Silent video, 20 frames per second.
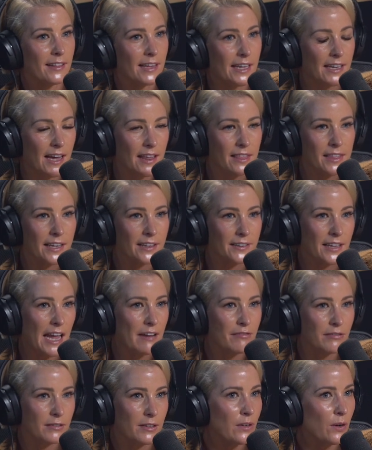Like, I think
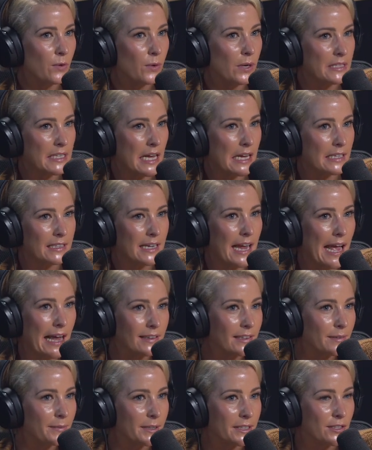everyone always has an
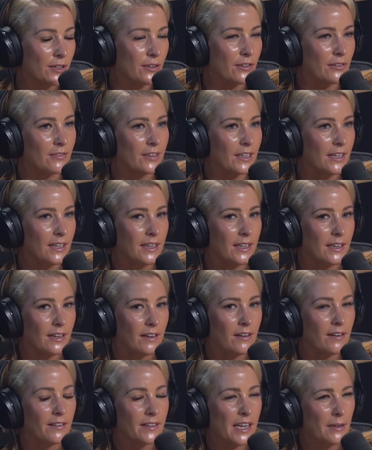element of,
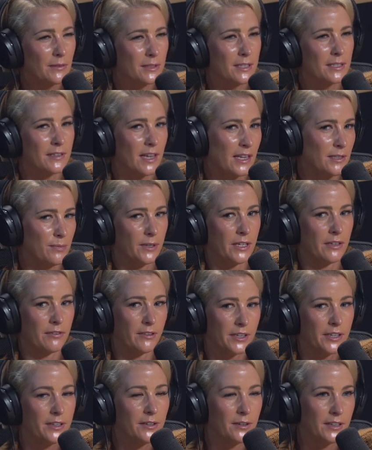oh, that's pretty rude.